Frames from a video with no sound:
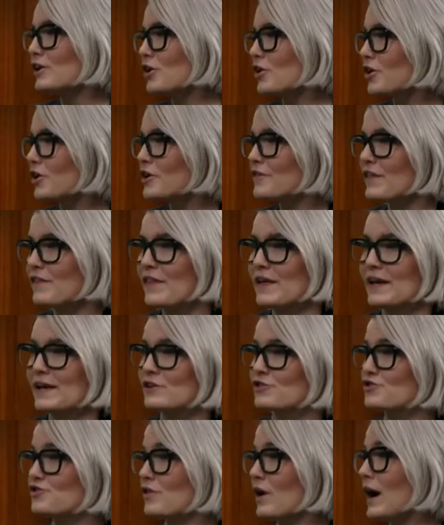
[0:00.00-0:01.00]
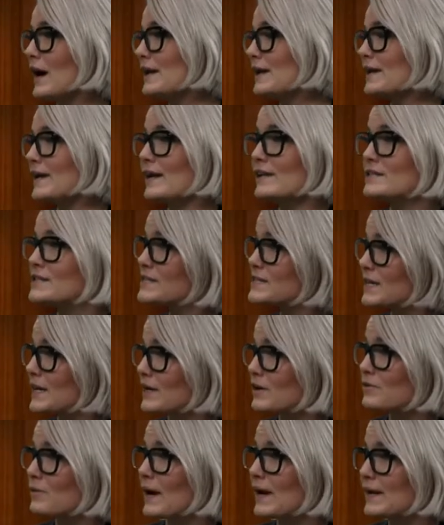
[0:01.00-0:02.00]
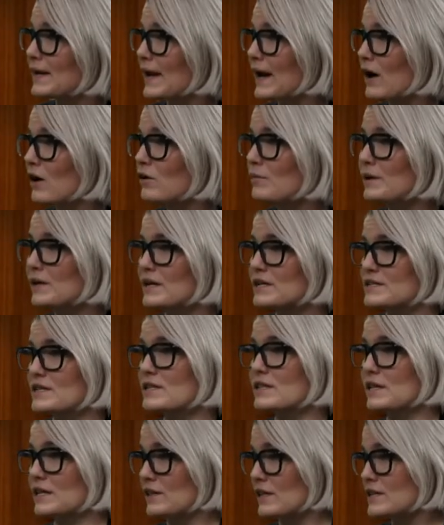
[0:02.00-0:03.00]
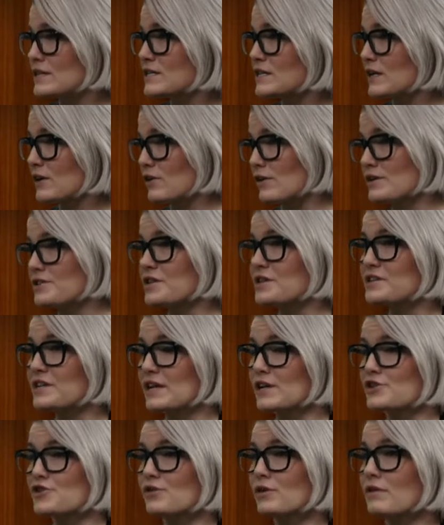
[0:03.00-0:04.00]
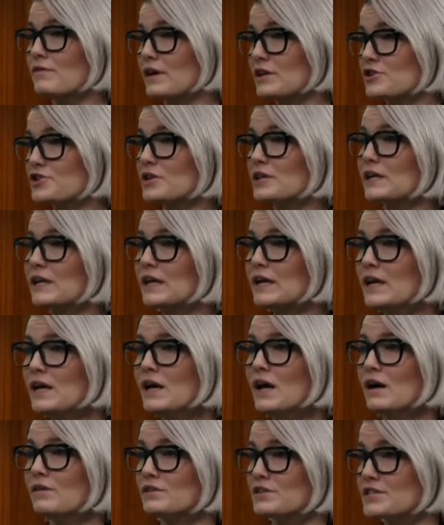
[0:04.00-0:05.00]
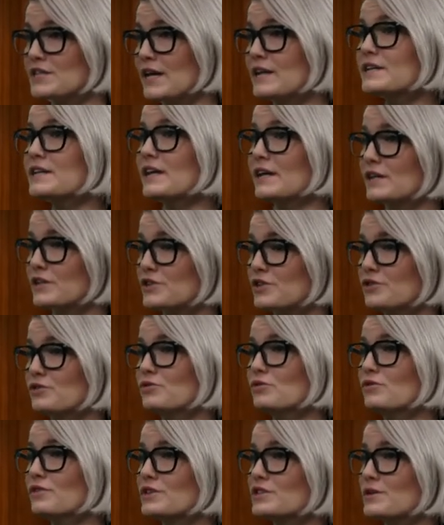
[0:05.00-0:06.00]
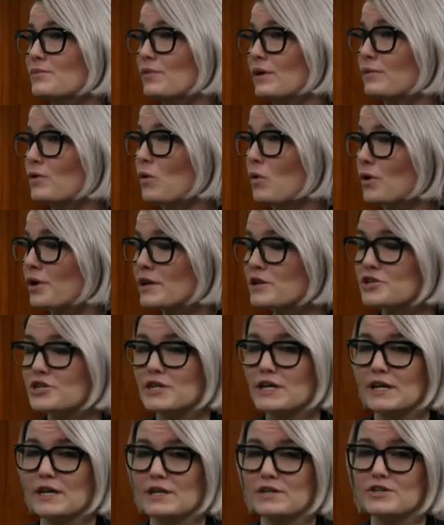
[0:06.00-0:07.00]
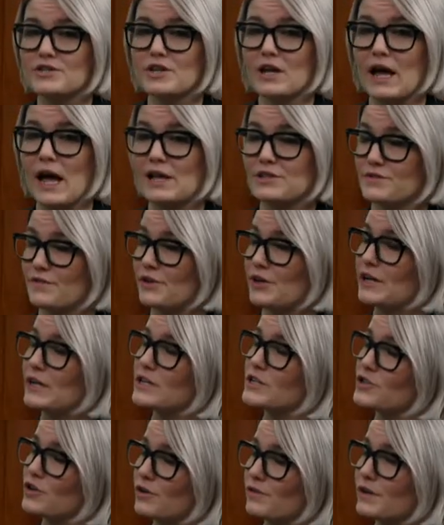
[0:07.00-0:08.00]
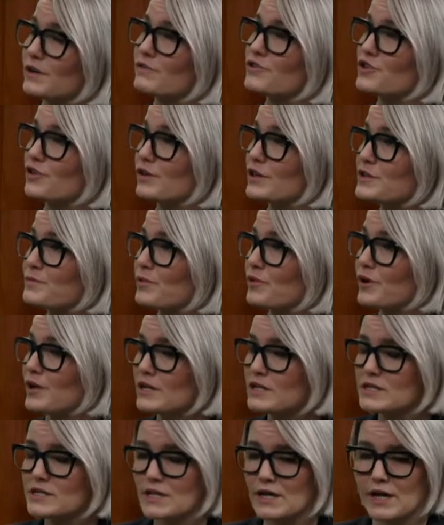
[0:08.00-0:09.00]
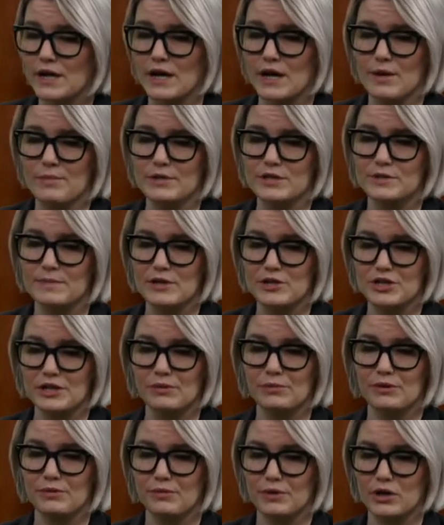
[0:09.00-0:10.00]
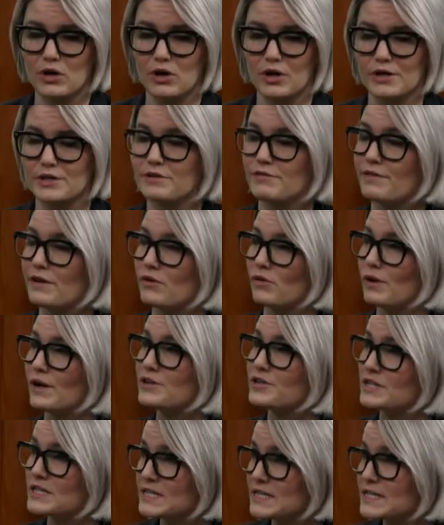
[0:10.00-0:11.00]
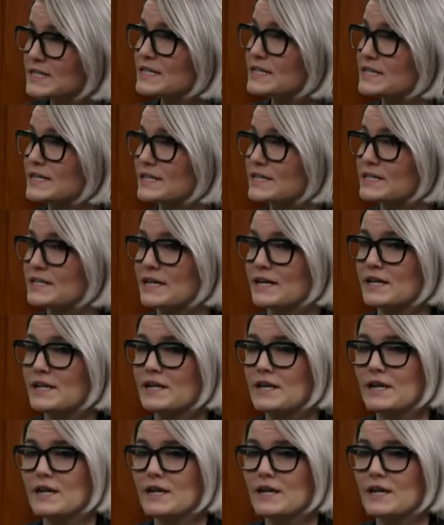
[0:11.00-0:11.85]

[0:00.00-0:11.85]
her that they can try to get stick right now, because I think they see her as a danger eventually of ascending to the Supreme Court. And she has a very conservative jurisprudence, especially with regard to federal agencies, as I said.